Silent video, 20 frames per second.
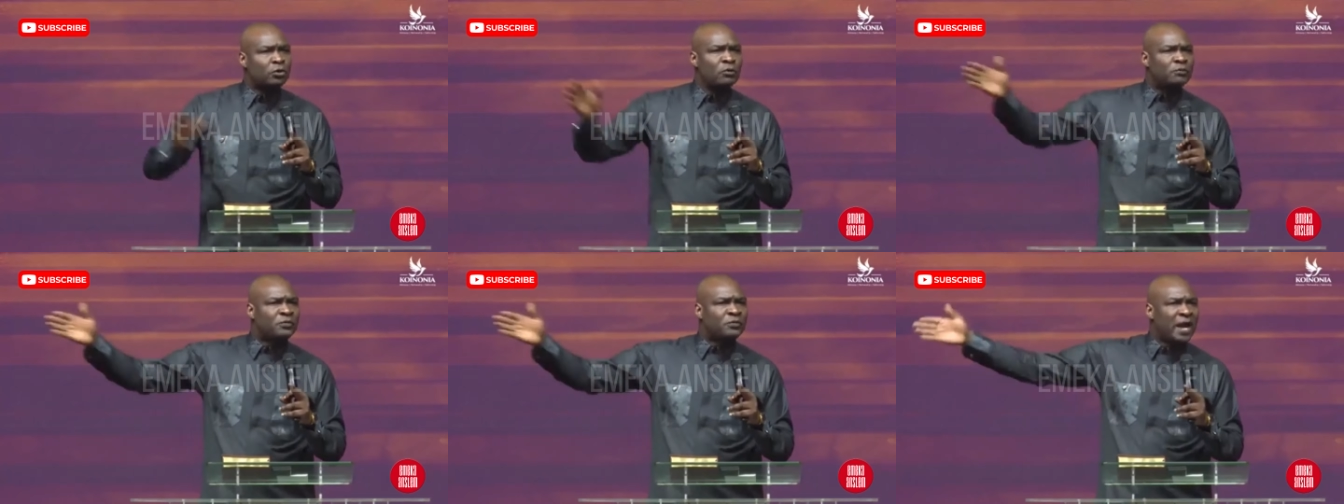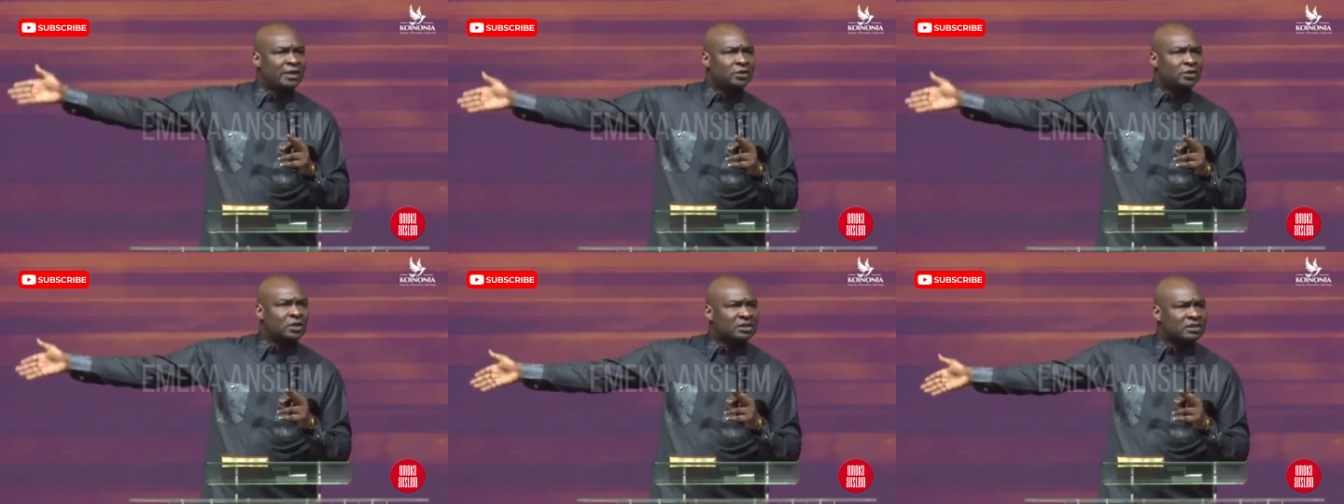you
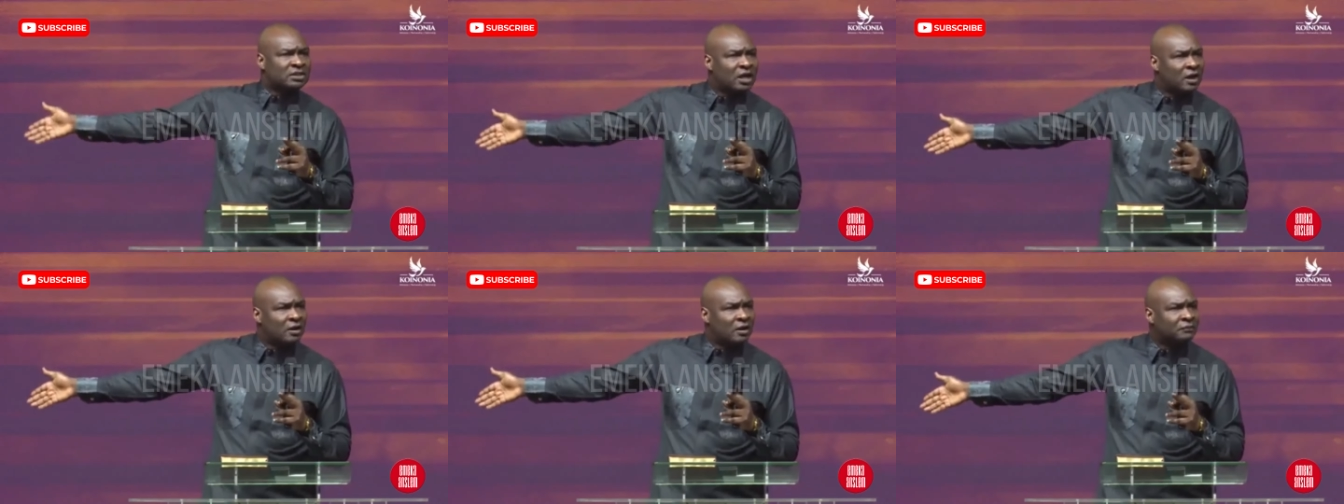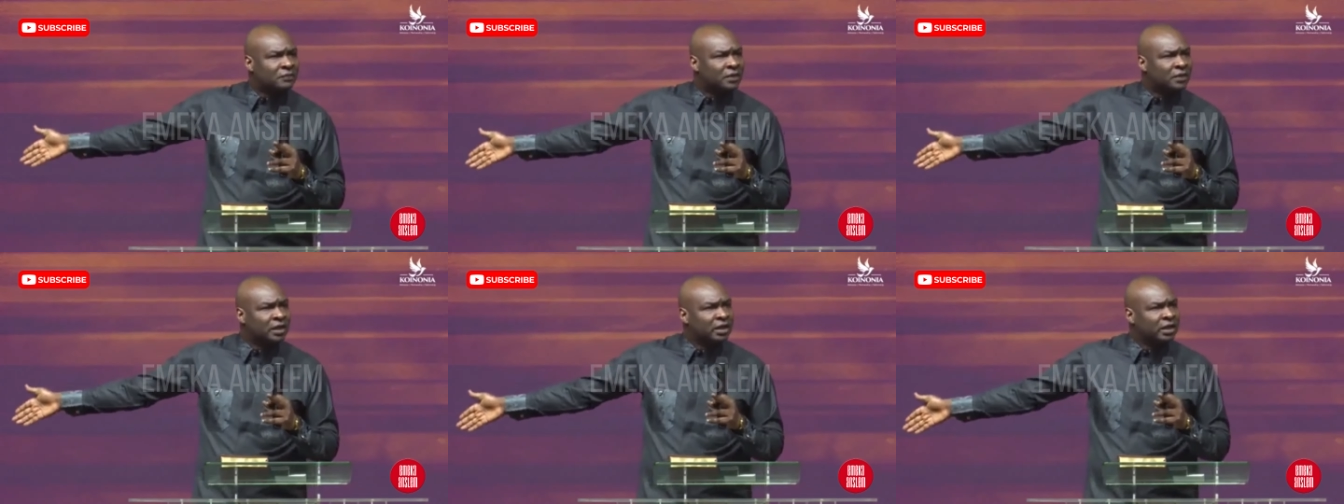find
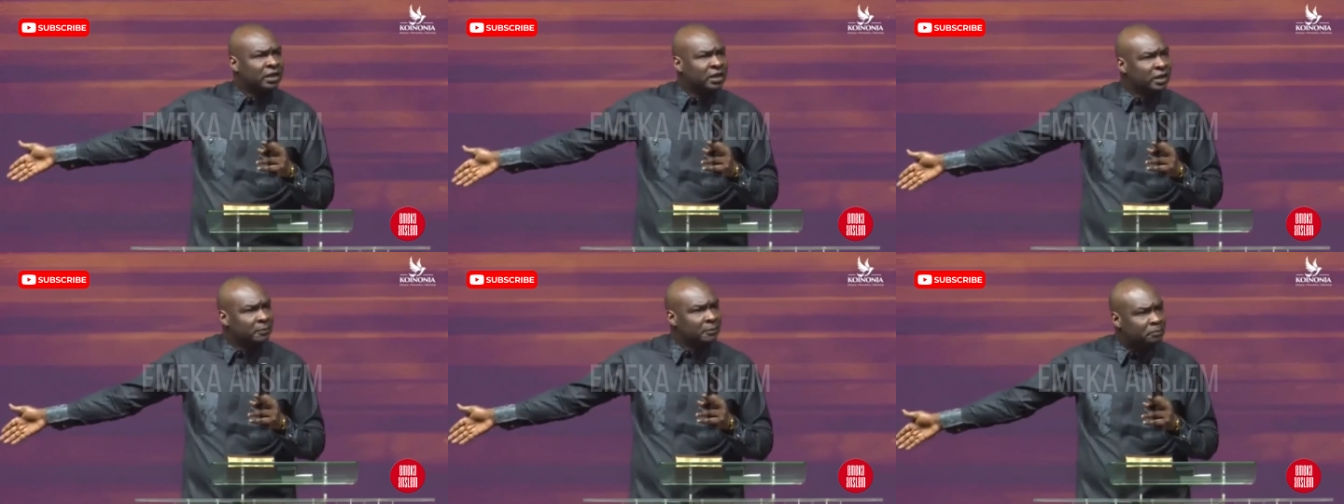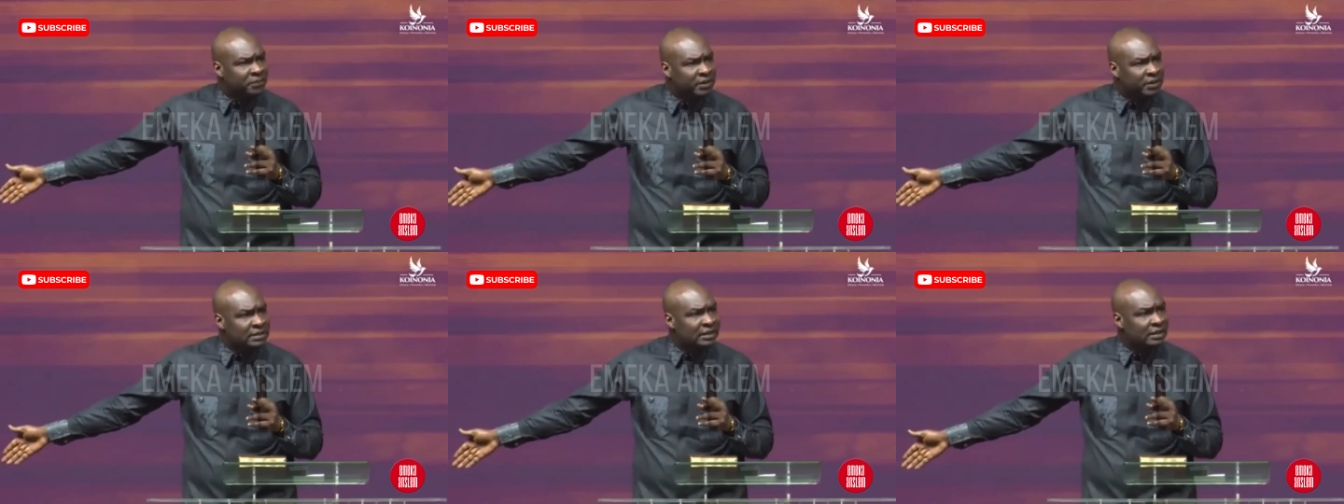yourself in the
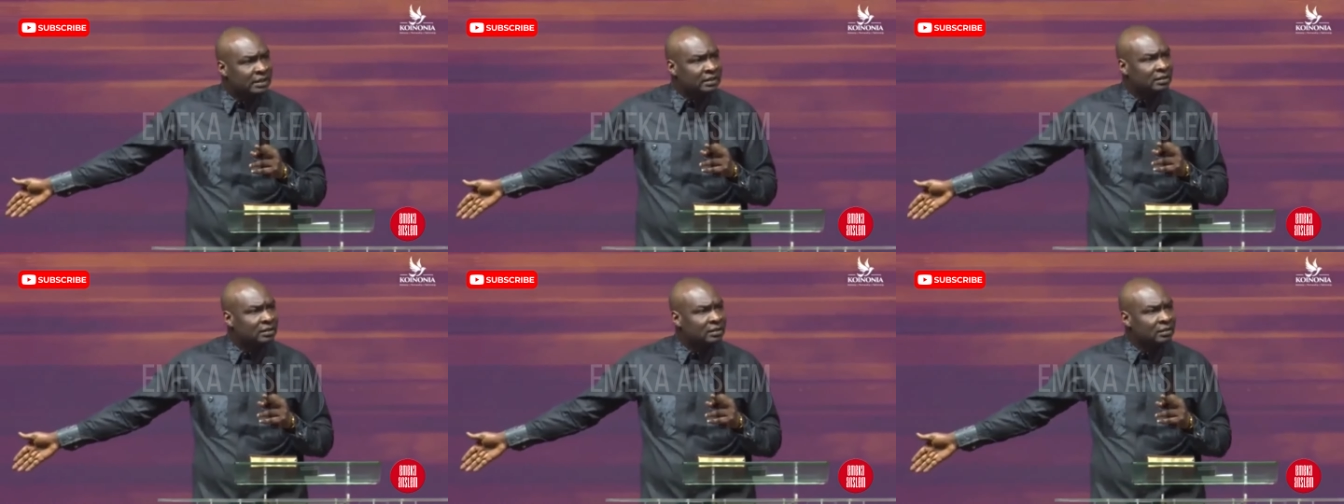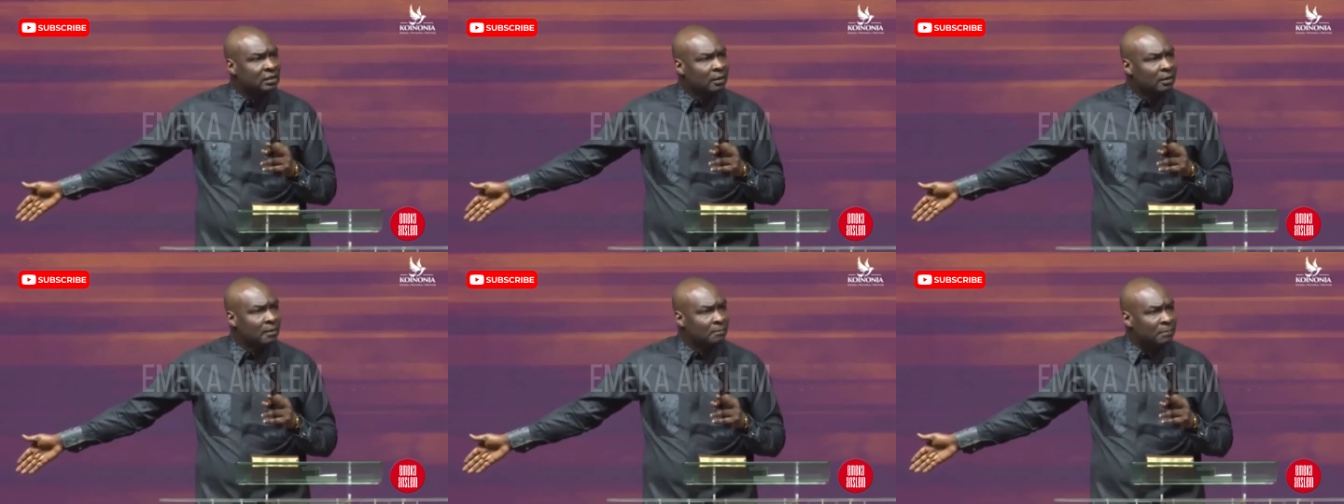prison.
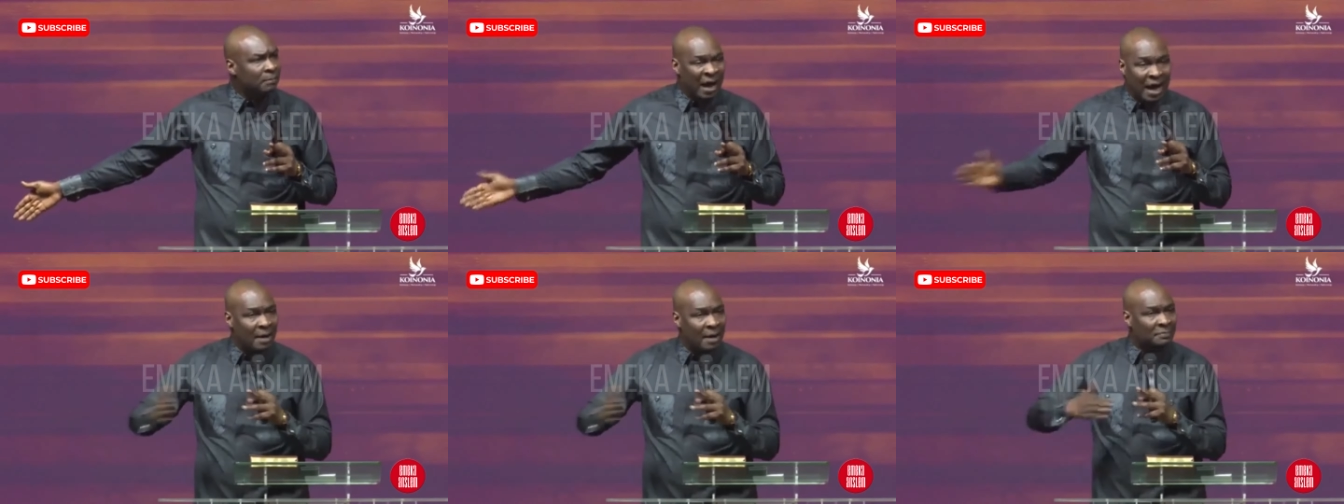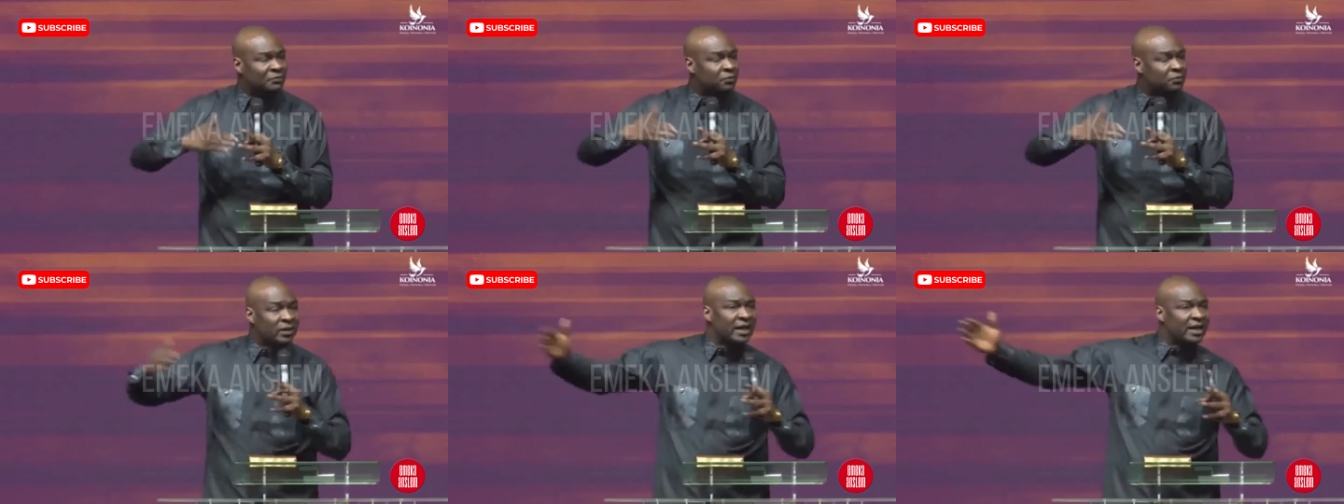
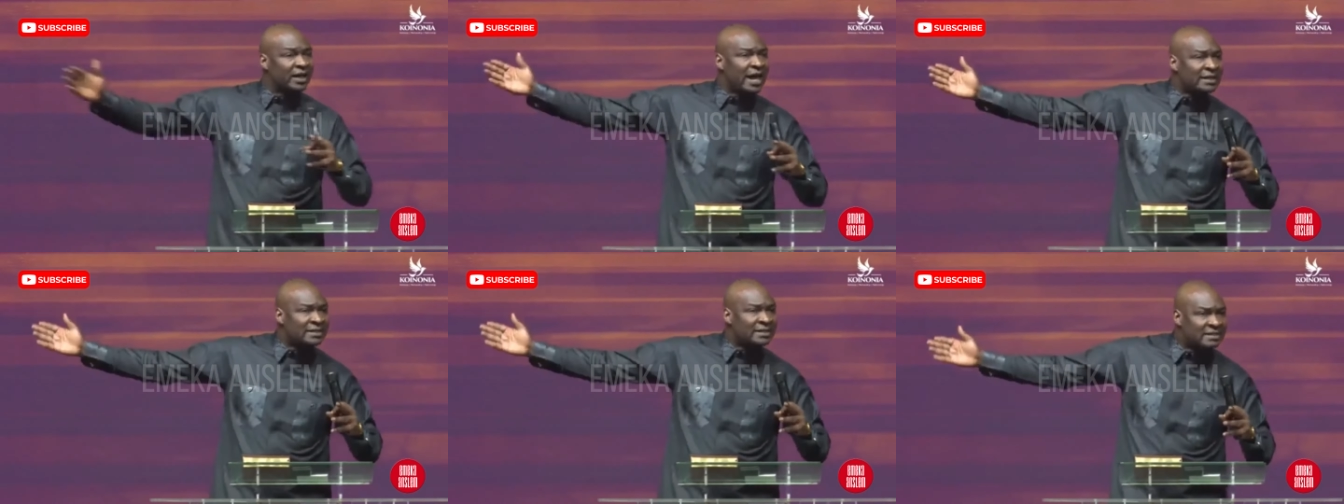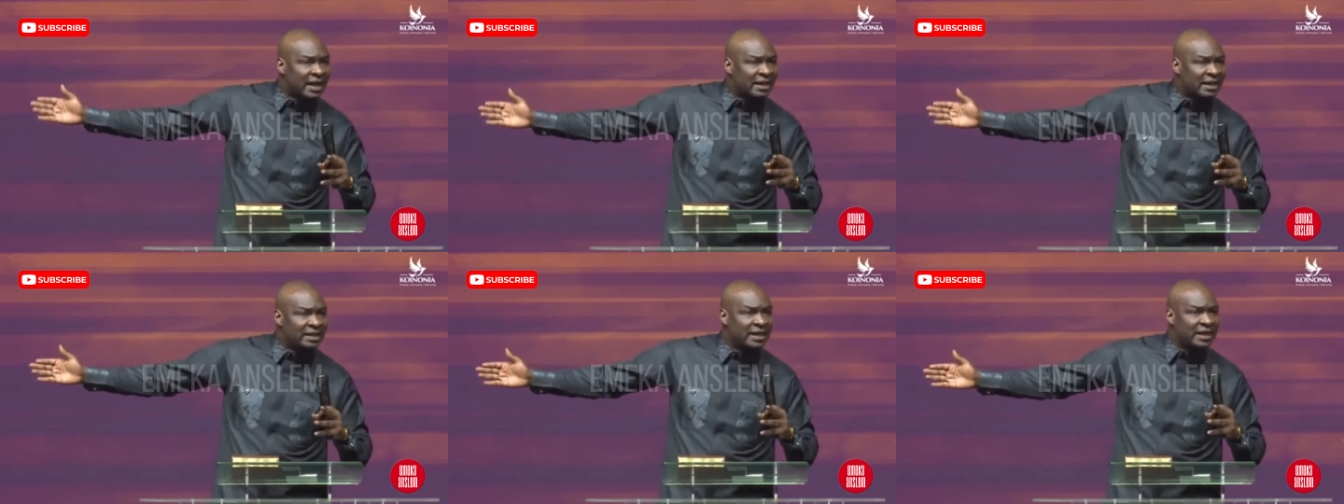perhaps for the next
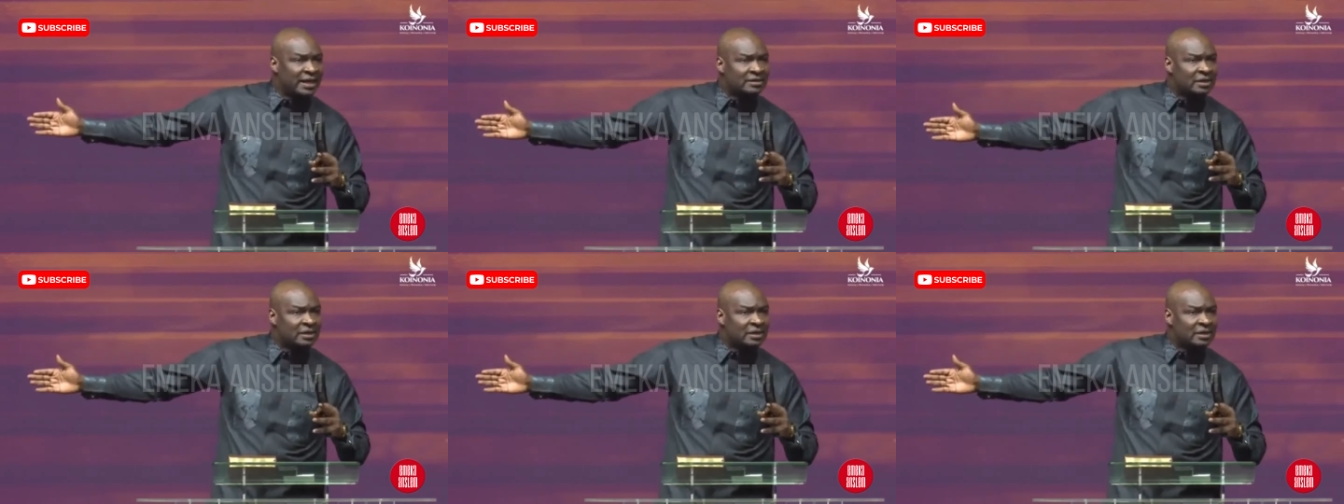10 years,